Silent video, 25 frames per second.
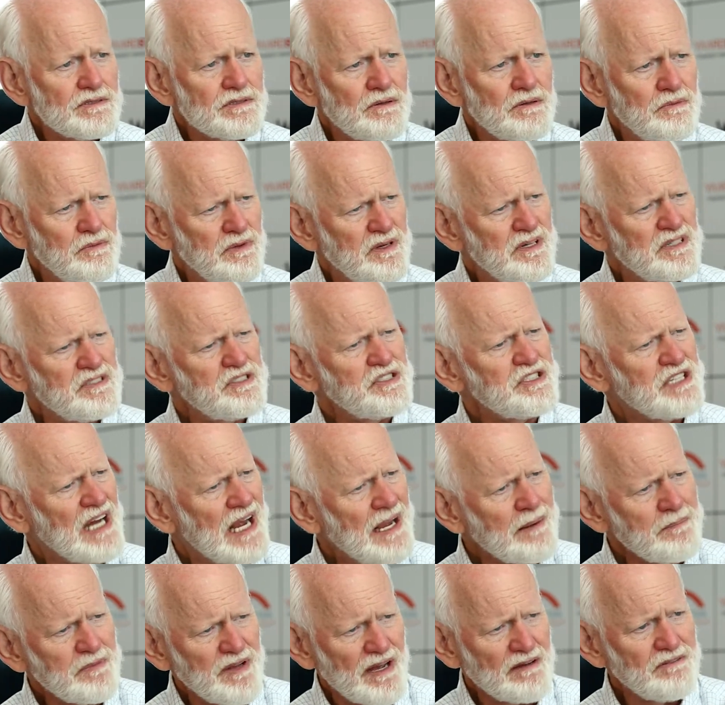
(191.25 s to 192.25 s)
They wouldn't be
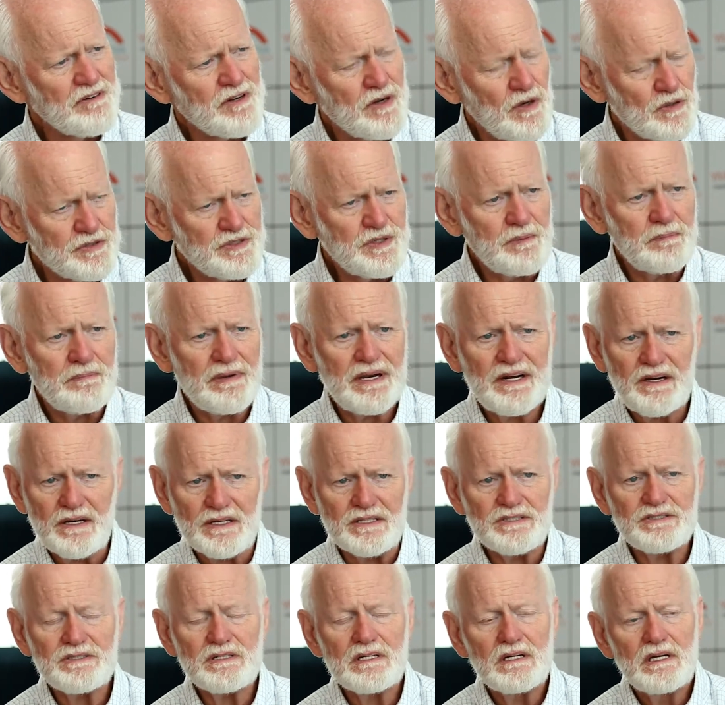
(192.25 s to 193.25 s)
ashamed to have a coach,
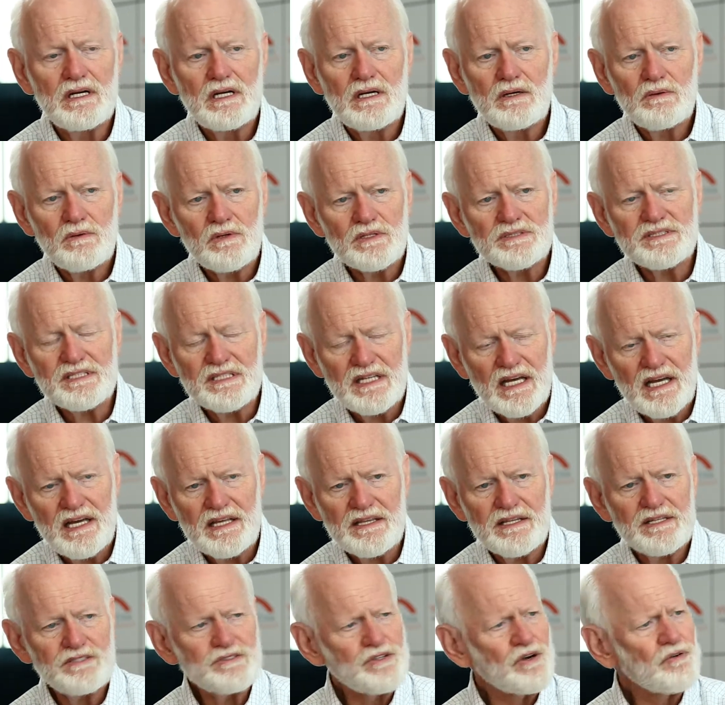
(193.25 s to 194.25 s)
embarrassed. Well, today,
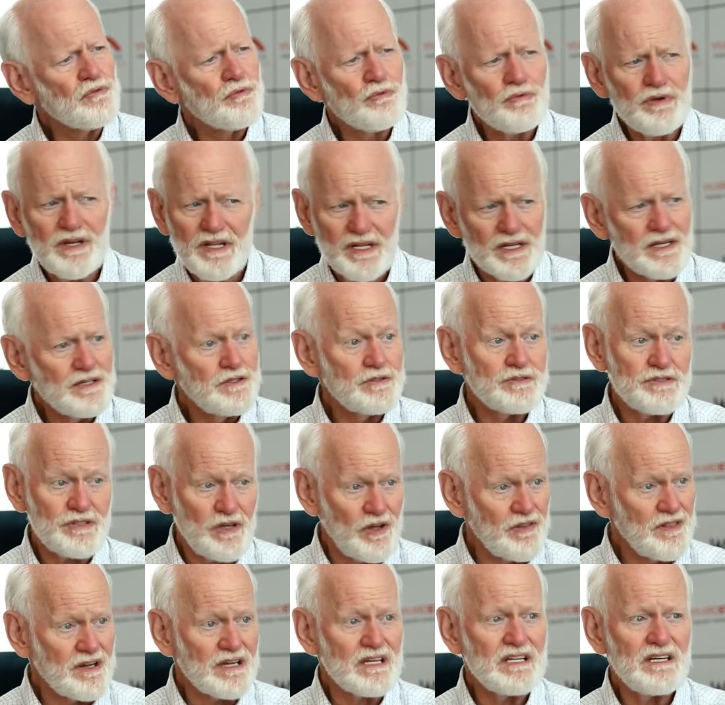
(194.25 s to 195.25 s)
these are real, you
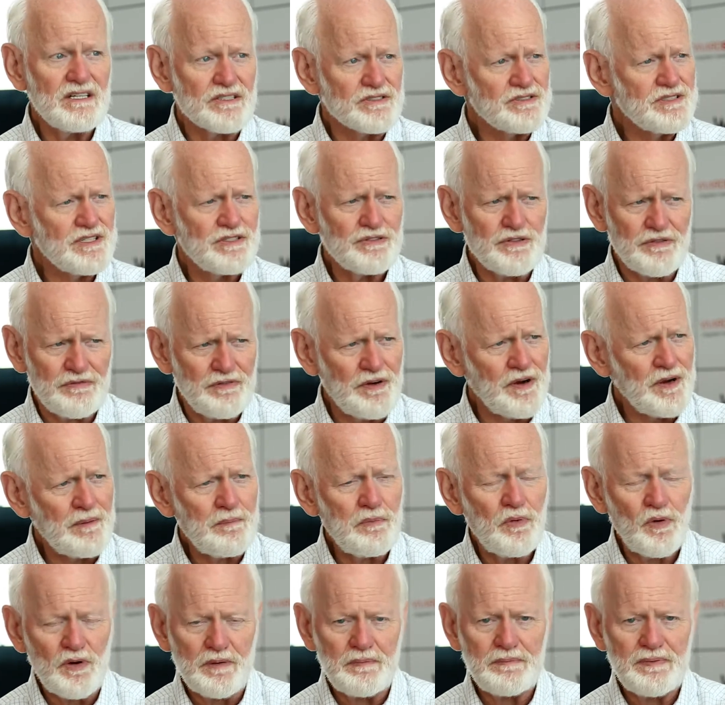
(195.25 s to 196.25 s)
saw the list, these are very
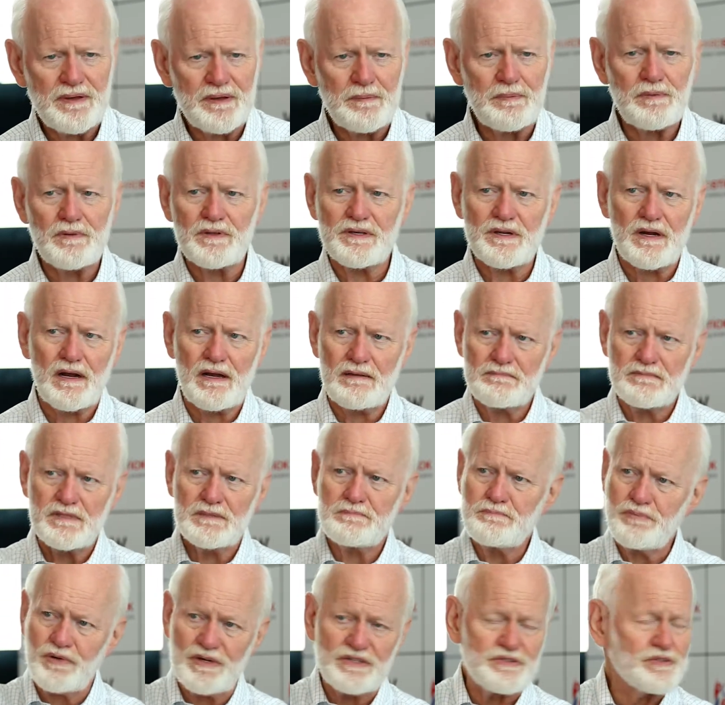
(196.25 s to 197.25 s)
important people. You know, I'm the
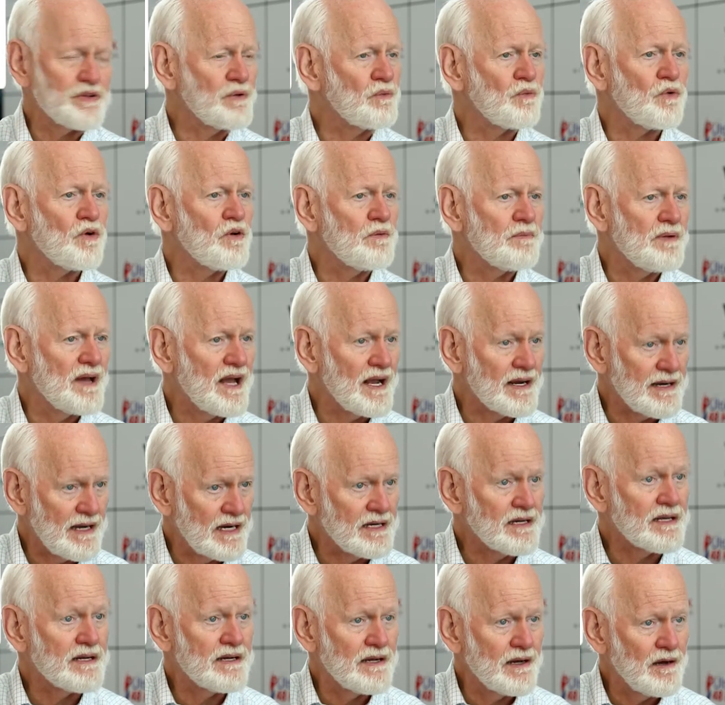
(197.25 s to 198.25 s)
president of the World Bank, I
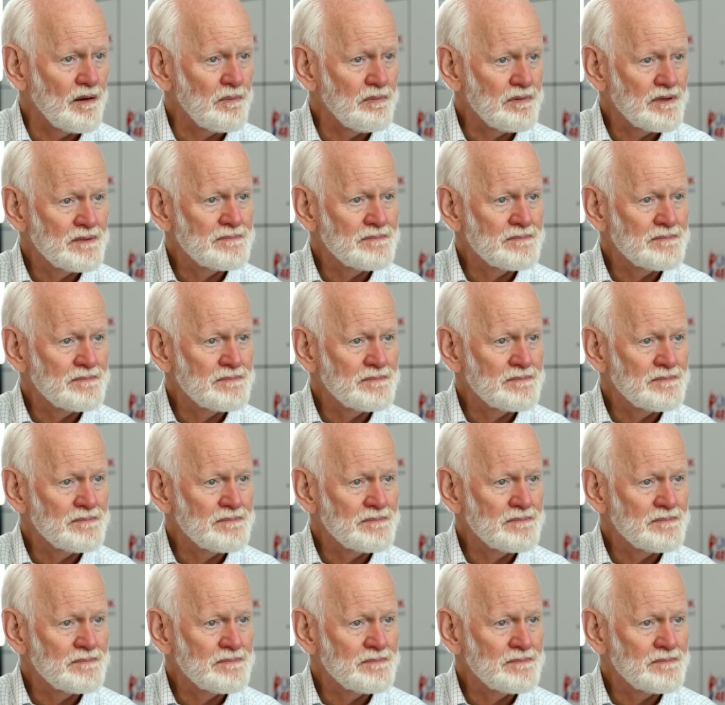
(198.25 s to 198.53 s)
need help.